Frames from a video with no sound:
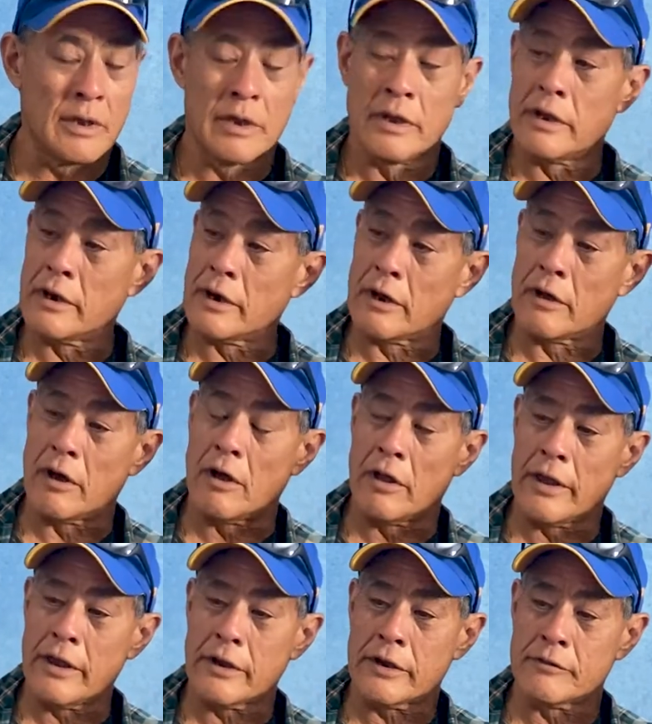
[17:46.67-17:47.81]
And all
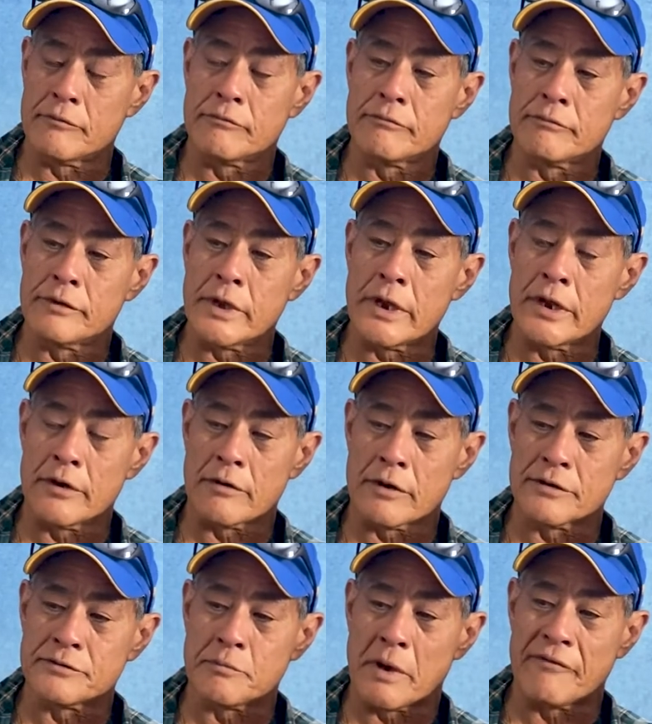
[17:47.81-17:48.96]
I can hear
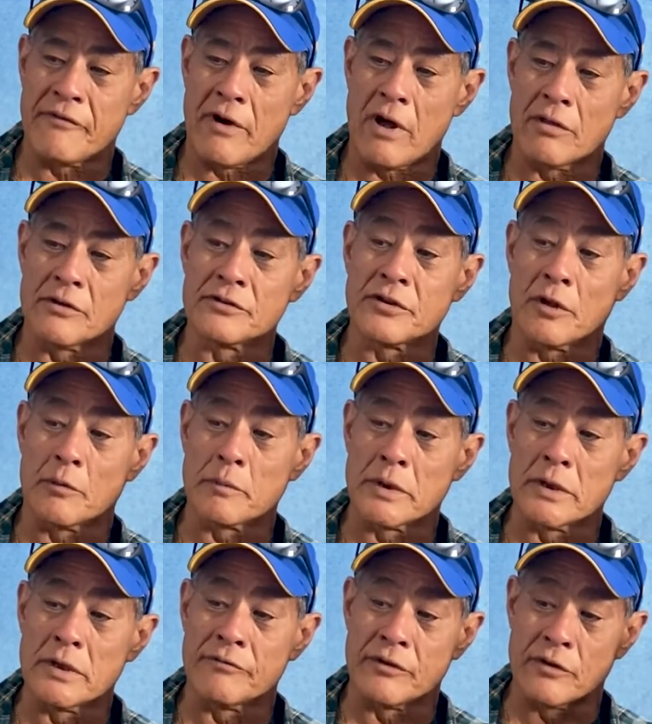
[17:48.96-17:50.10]
is my father telling me,
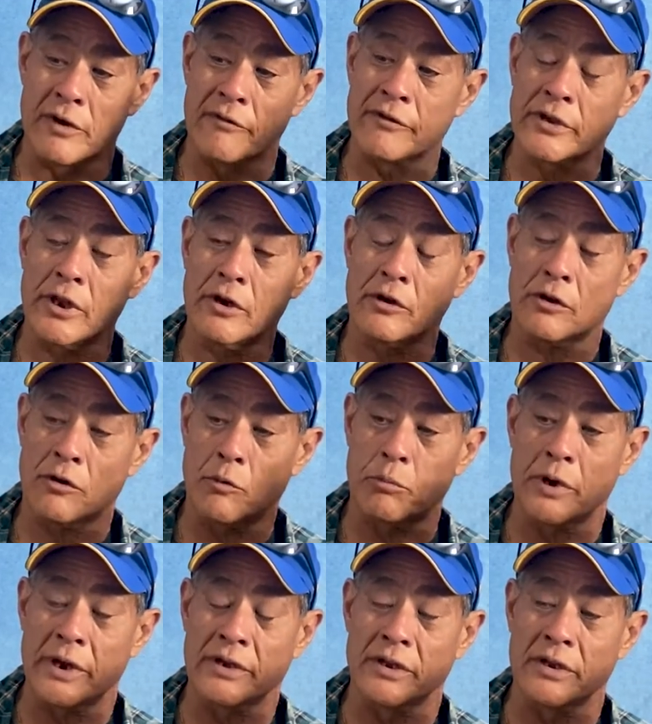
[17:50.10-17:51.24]
"If you ever get a girl
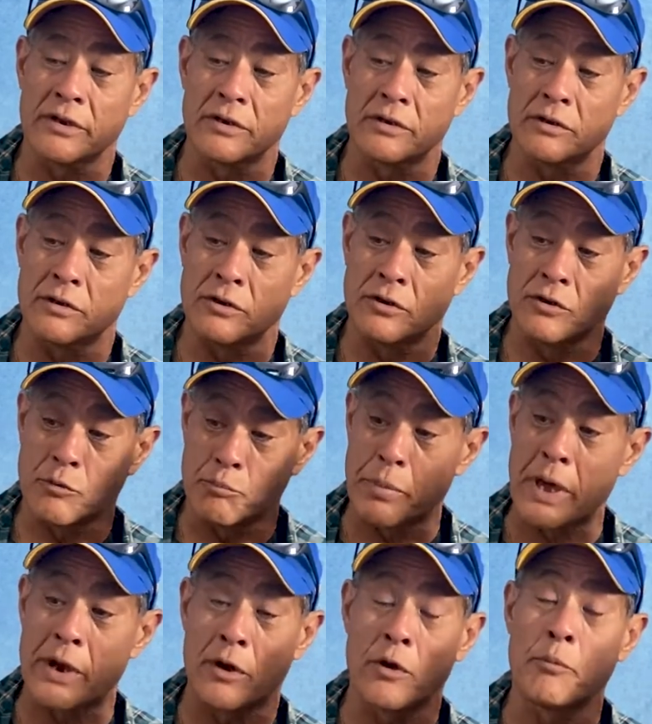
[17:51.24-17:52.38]
pregnant, you
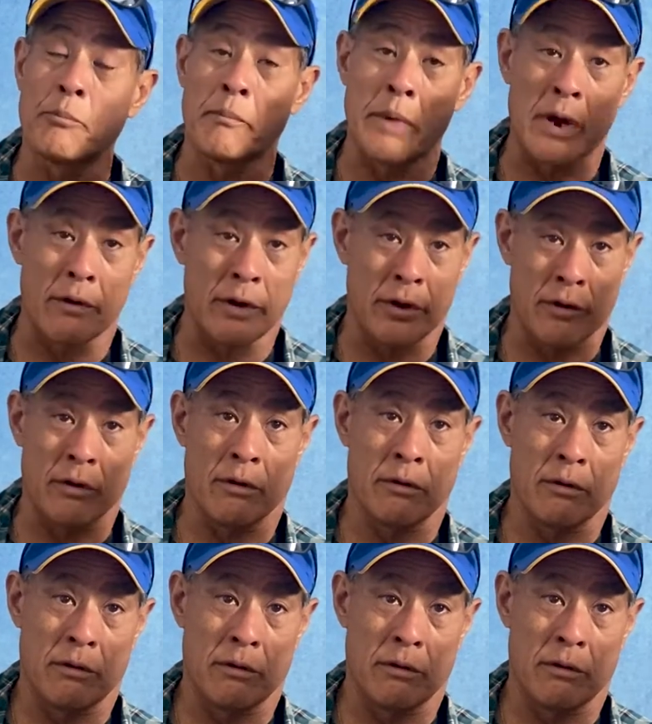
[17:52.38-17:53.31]
better marry her."